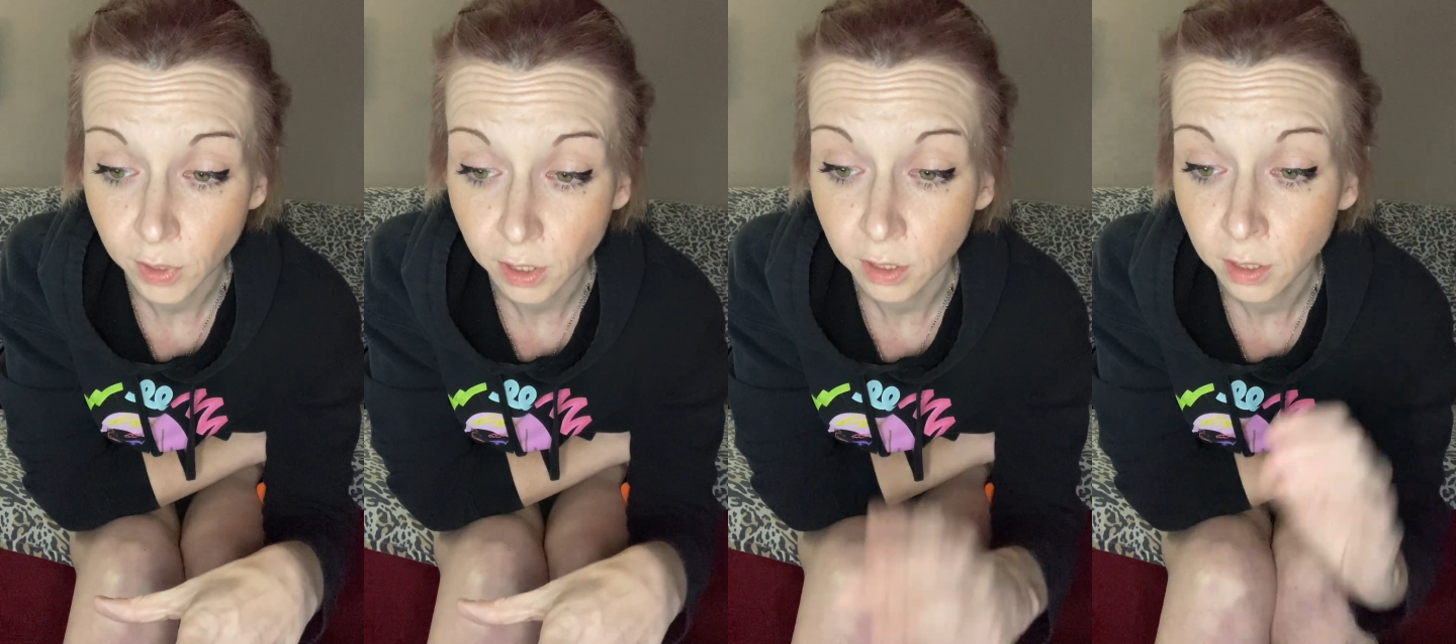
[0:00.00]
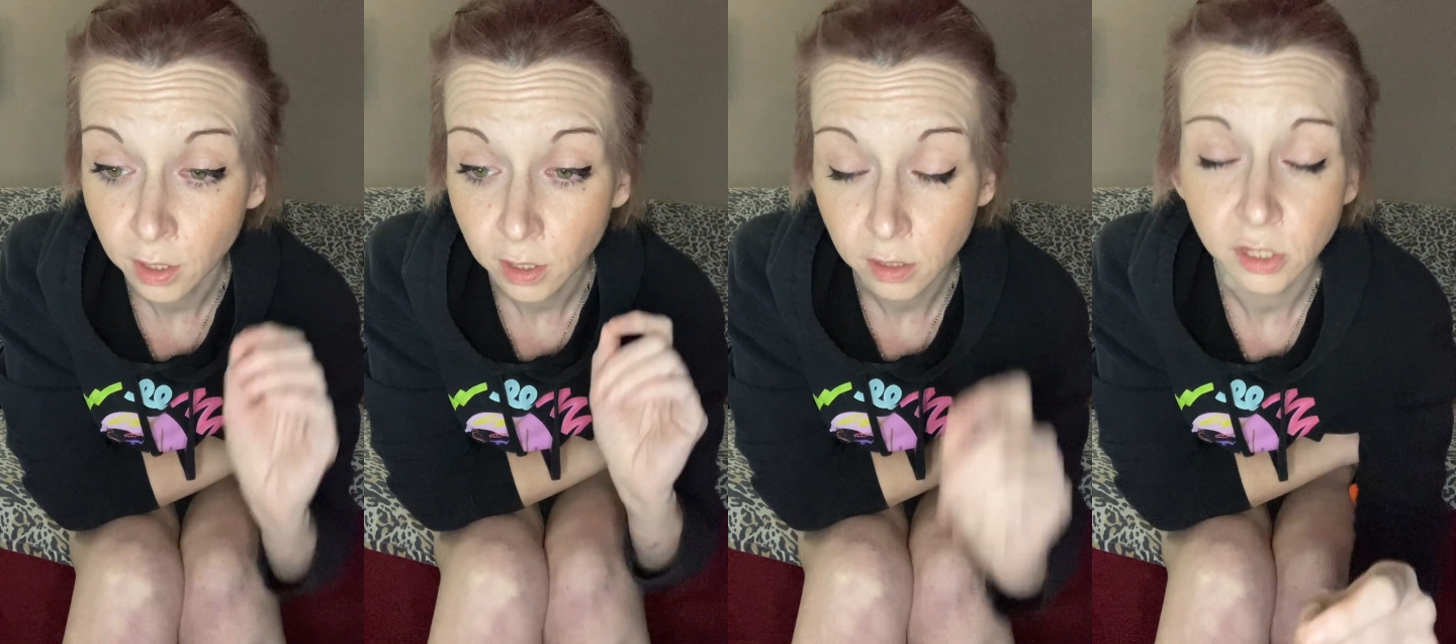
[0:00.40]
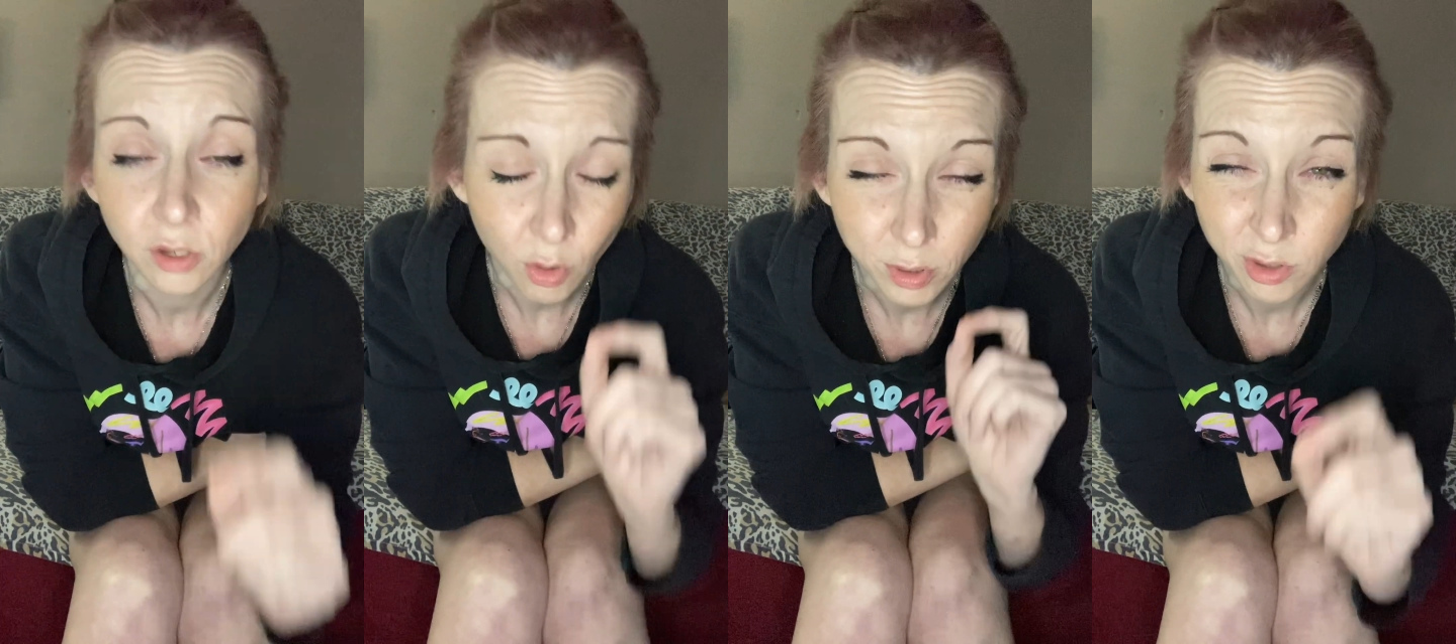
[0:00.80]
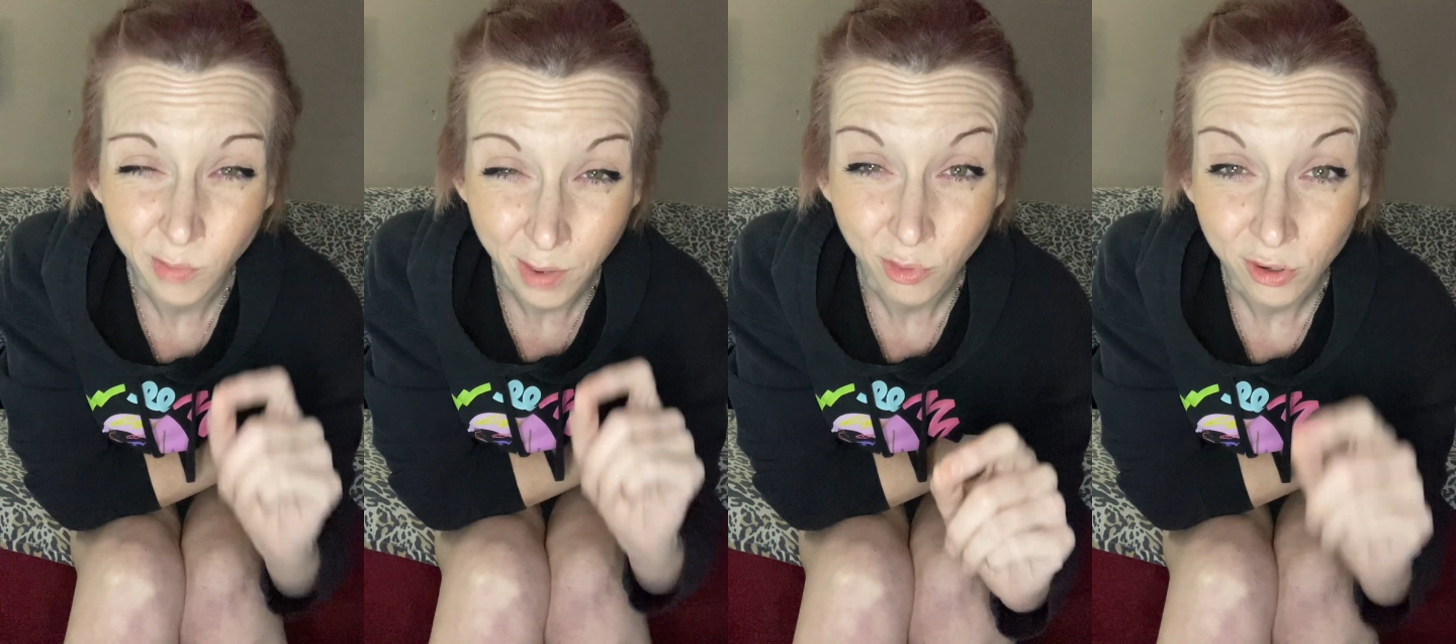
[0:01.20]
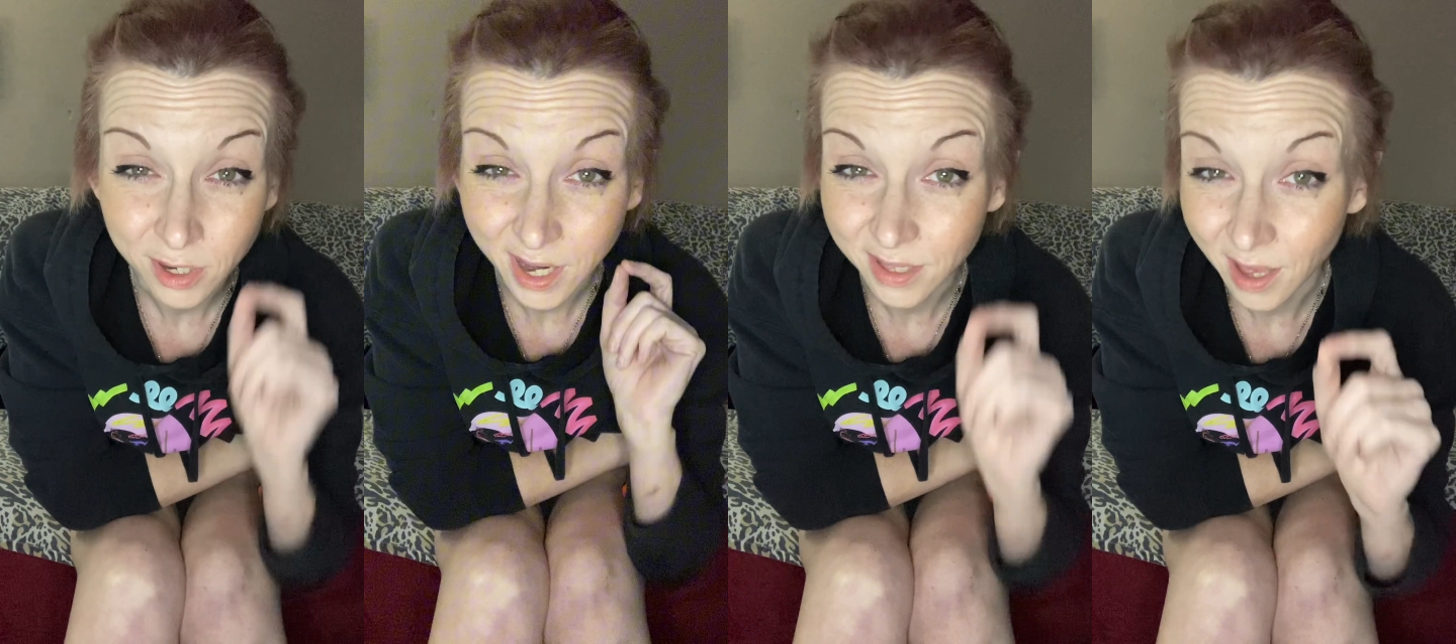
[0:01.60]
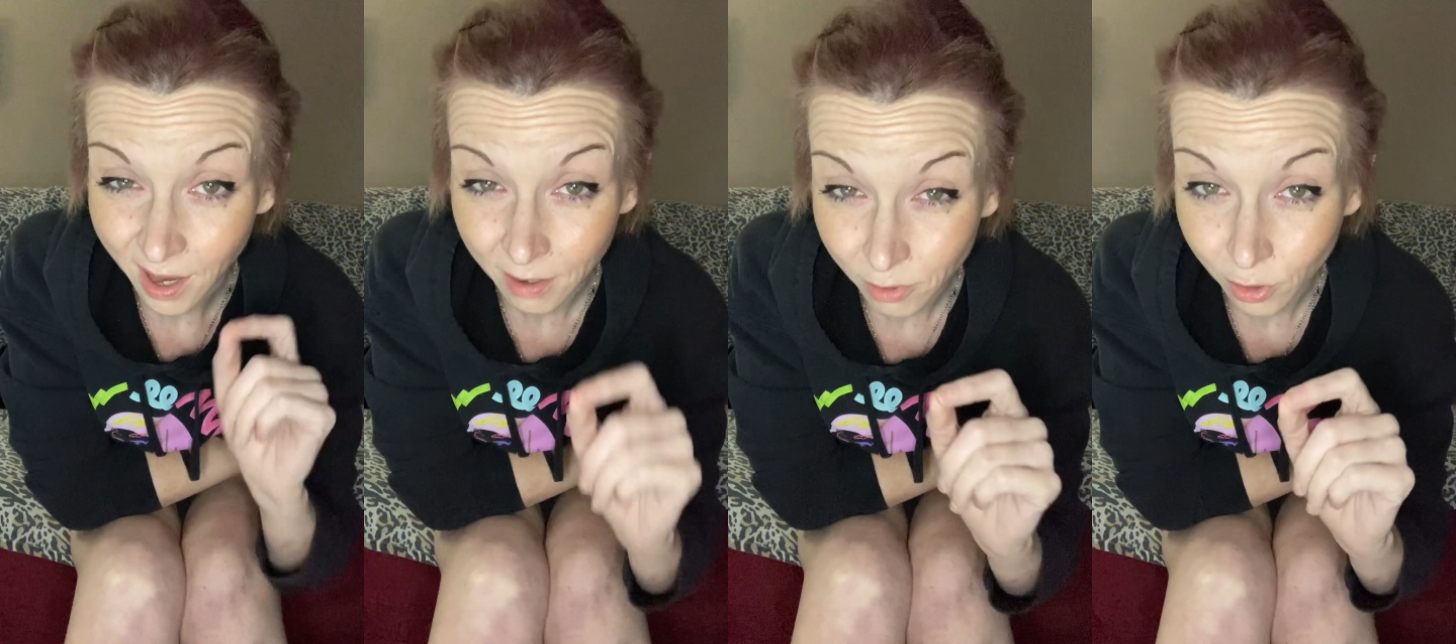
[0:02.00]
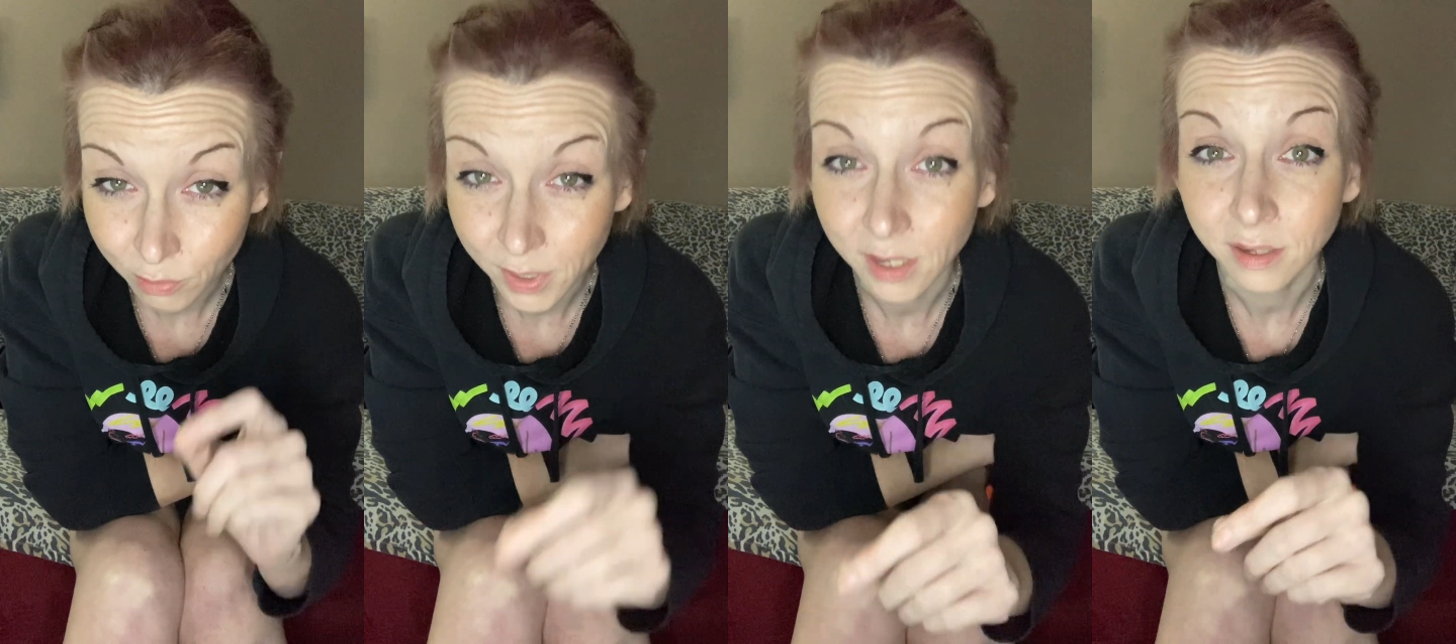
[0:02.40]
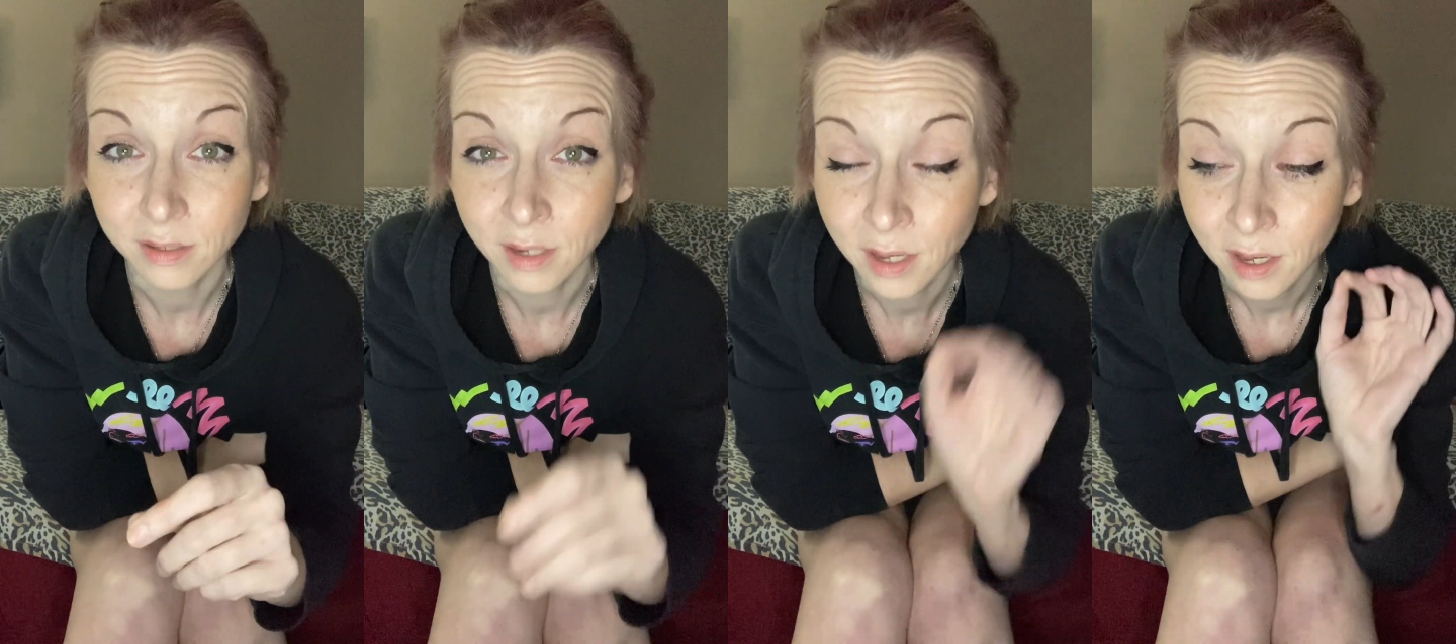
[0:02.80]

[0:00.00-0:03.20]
But just always remember to take the high road because